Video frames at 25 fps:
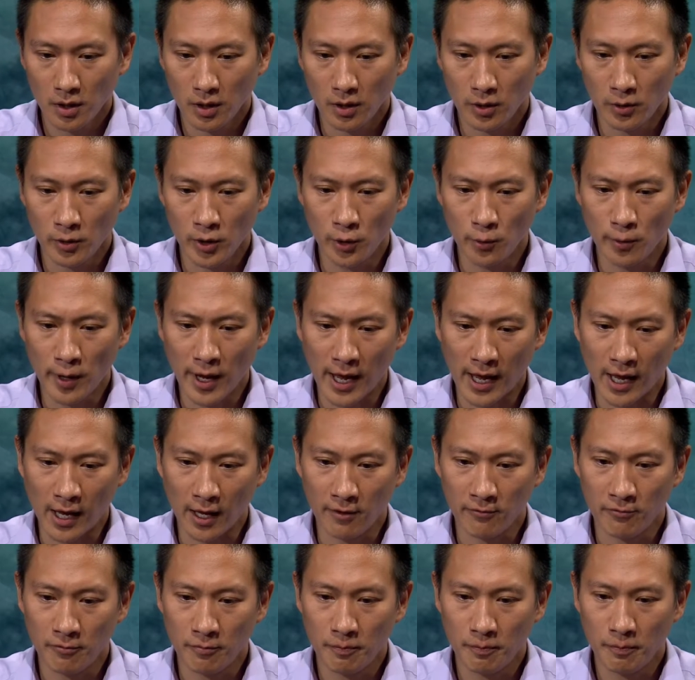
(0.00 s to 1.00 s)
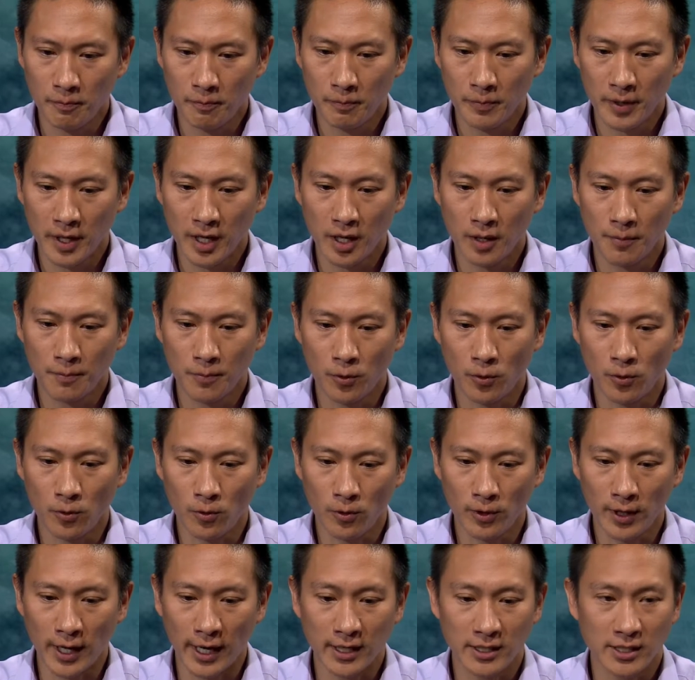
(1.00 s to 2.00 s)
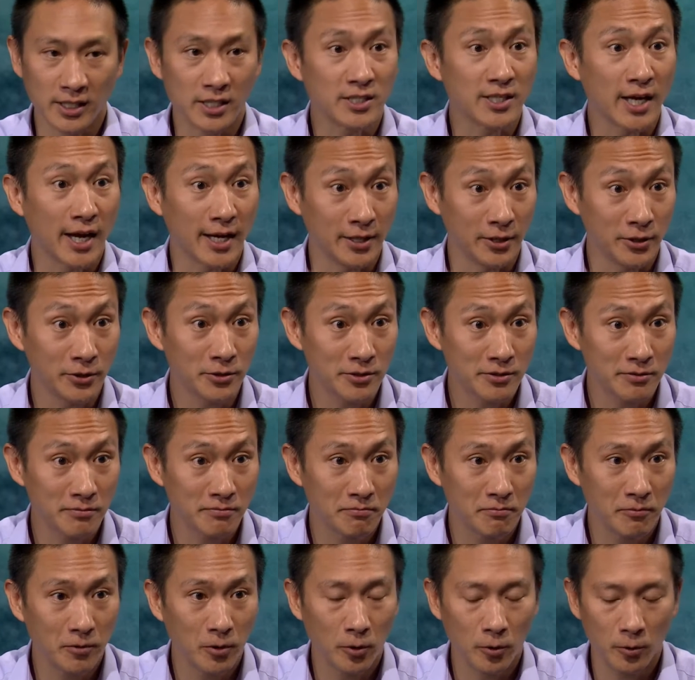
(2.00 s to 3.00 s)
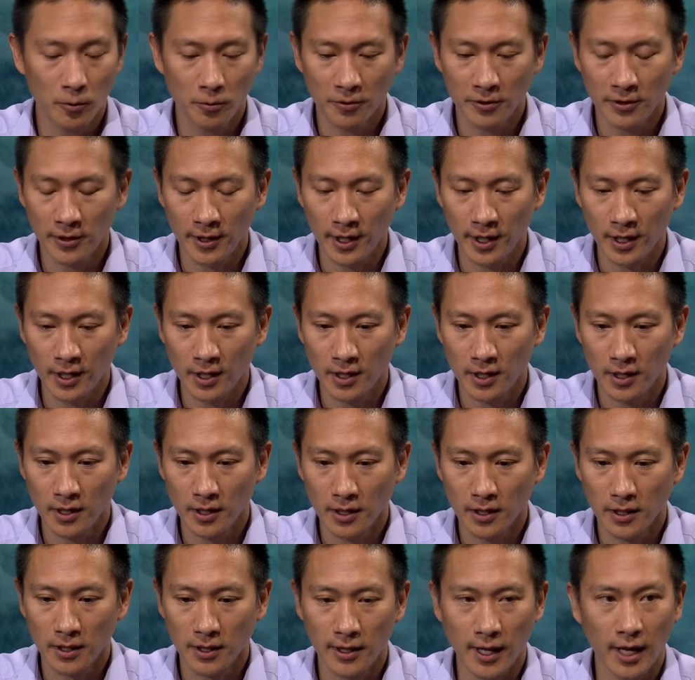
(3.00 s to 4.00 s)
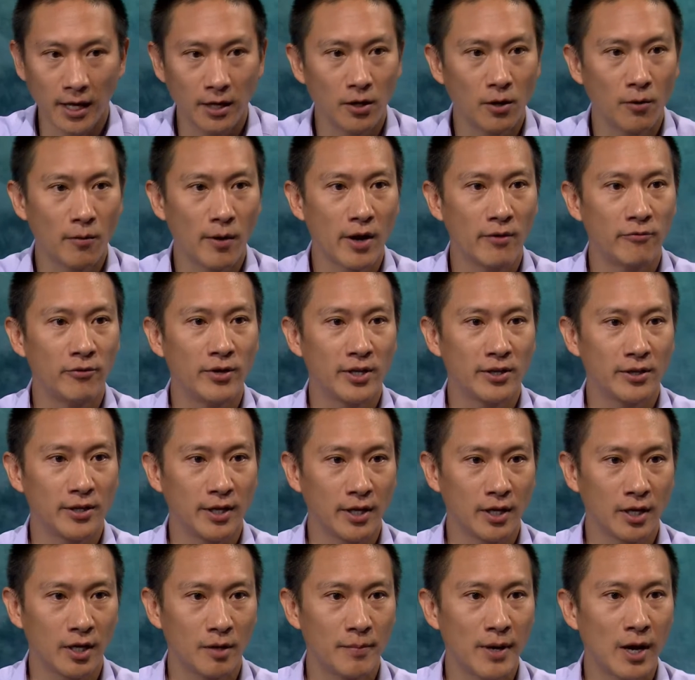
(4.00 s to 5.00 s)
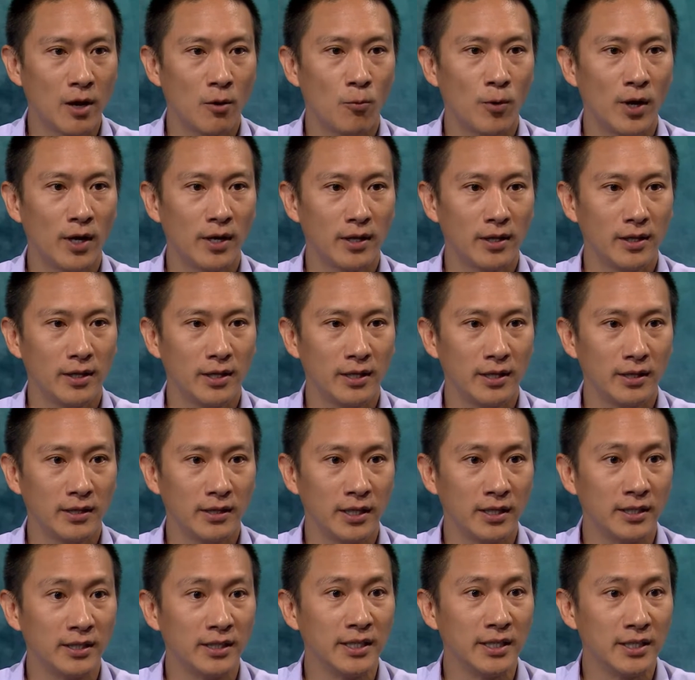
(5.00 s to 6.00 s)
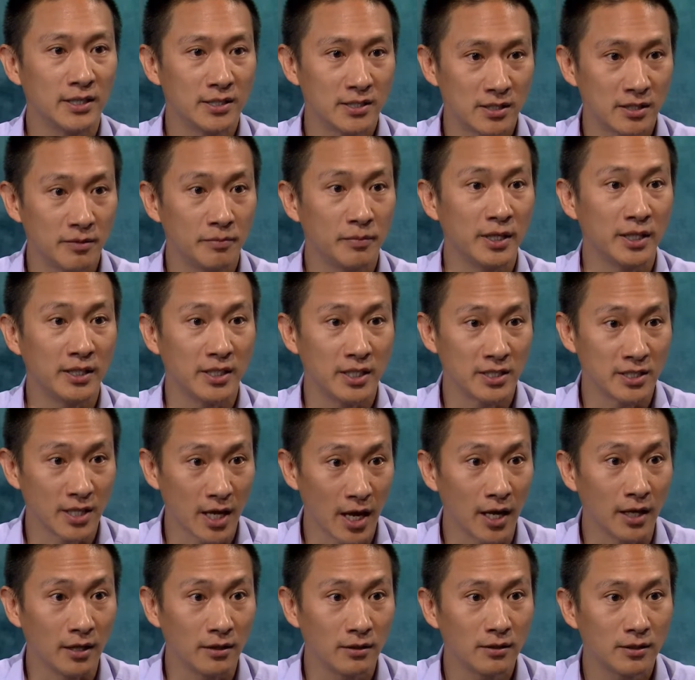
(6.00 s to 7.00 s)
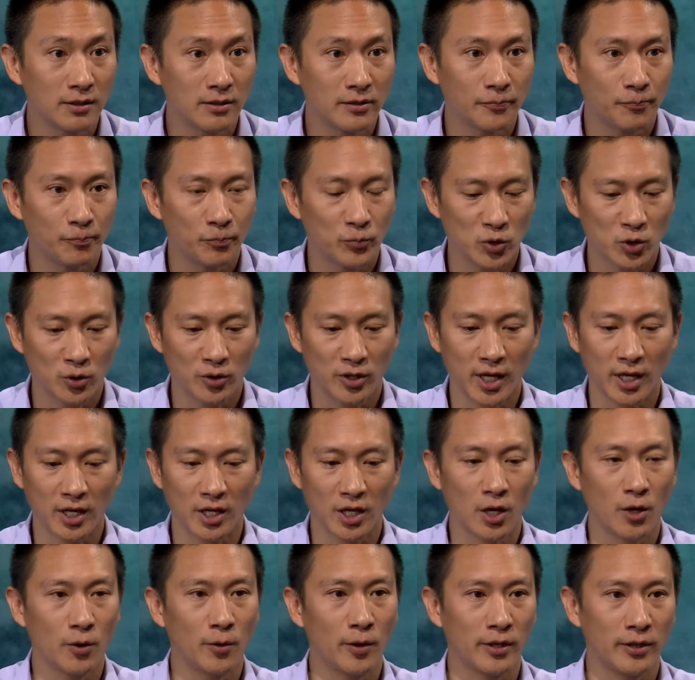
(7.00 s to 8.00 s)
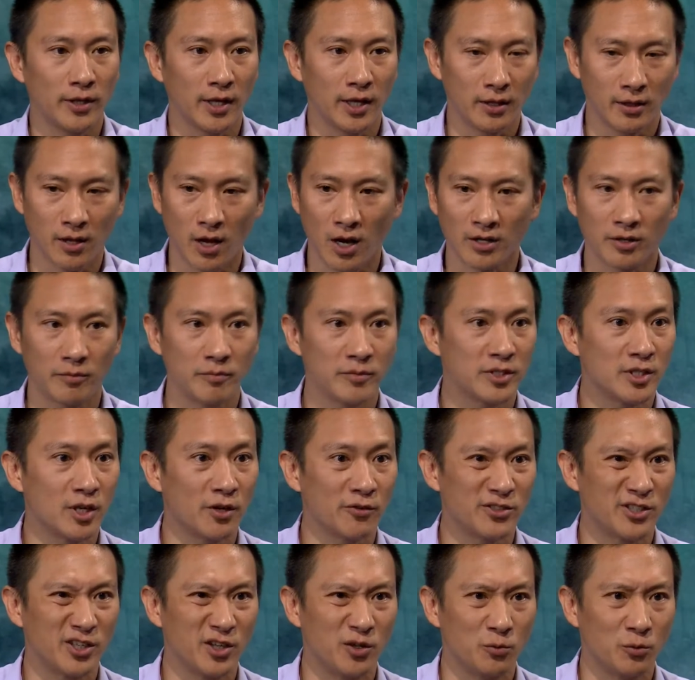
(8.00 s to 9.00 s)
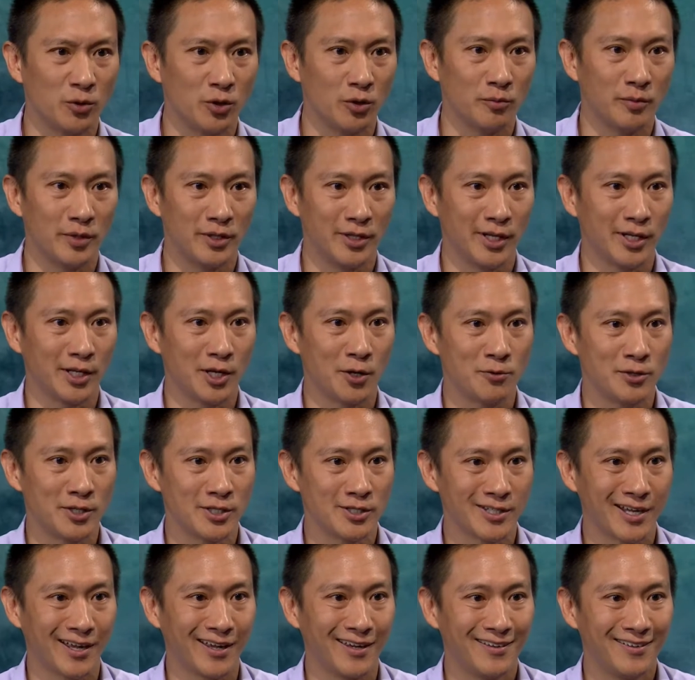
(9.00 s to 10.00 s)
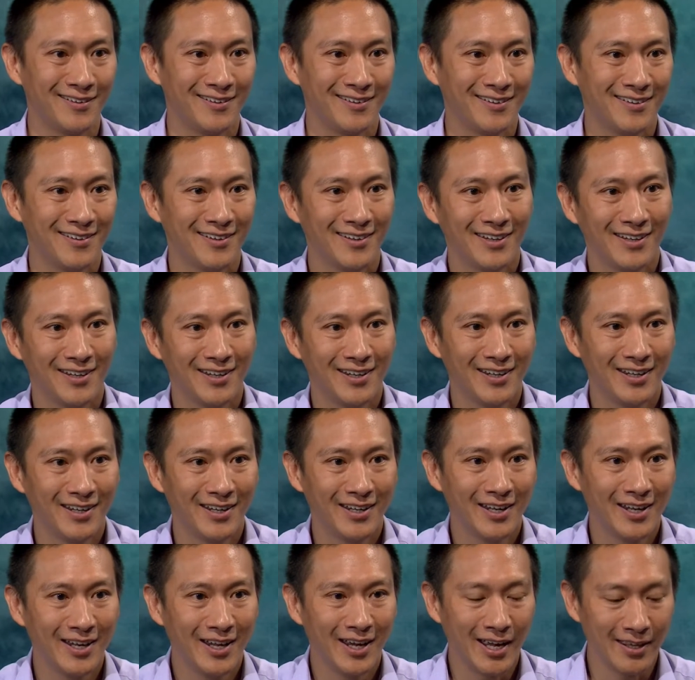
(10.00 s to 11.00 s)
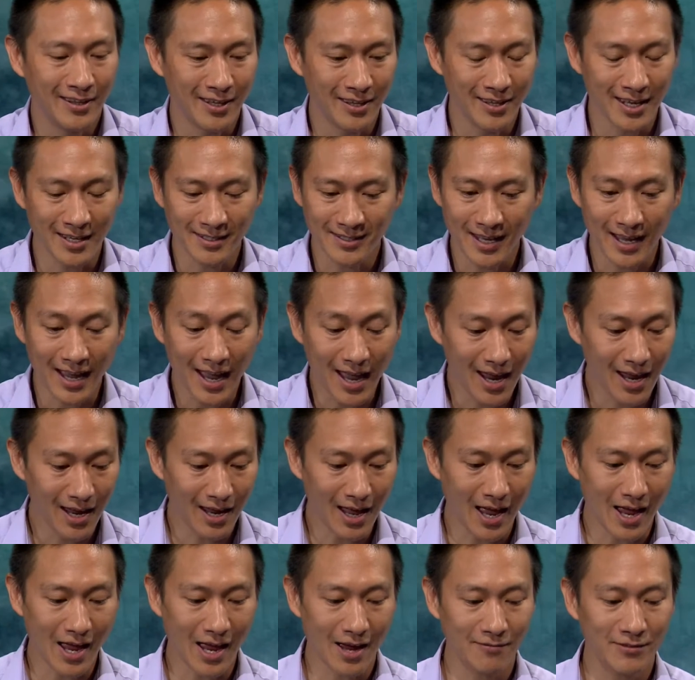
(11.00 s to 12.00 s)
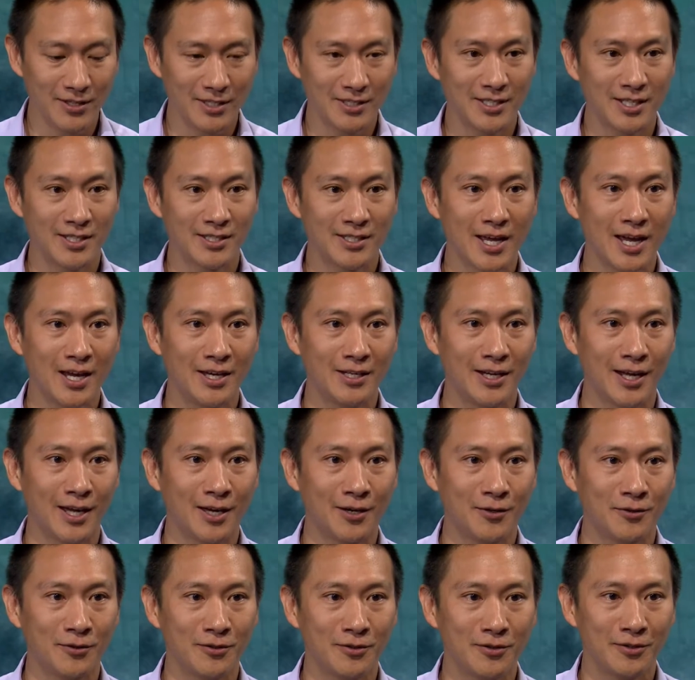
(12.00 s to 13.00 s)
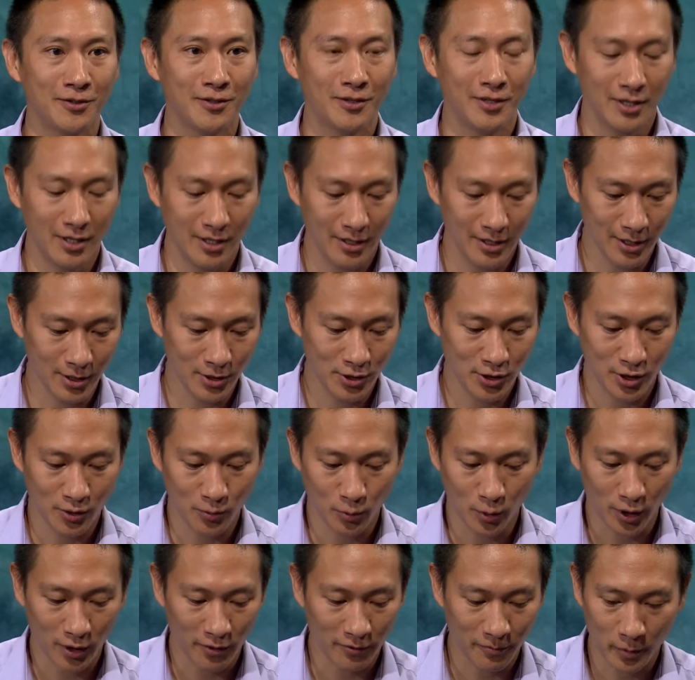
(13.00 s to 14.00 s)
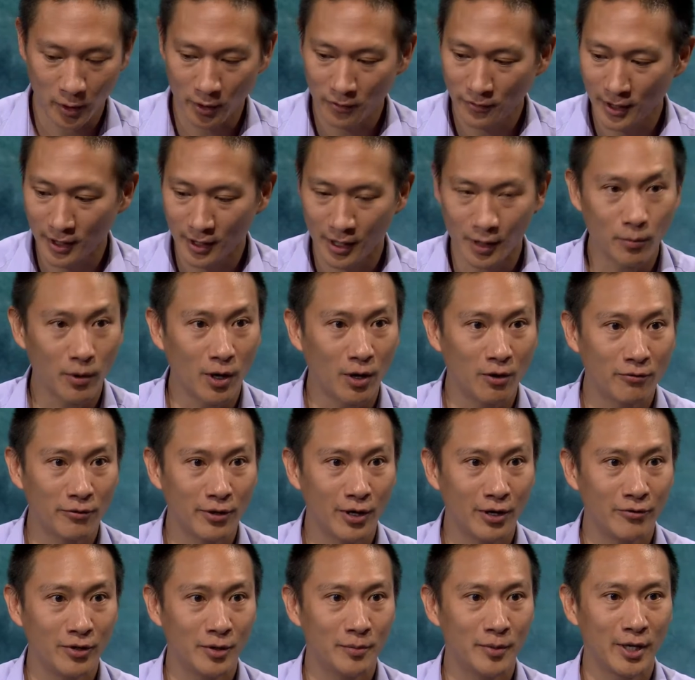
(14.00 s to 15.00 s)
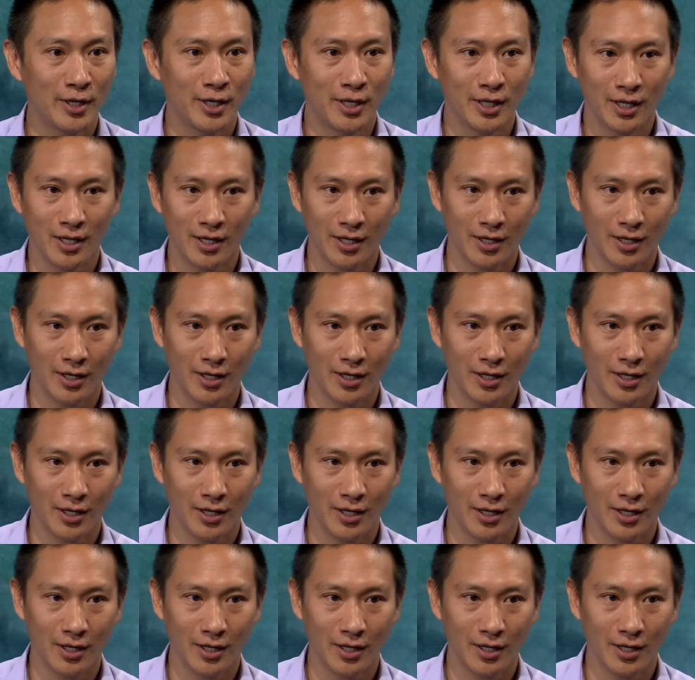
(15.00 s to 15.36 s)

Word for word: you have people like designers who think they know everything about what it needs to be designed. So they go and they lock themselves in a room and they go design. And then they say, hey, I have this design now. This should work perfectly well for everybody.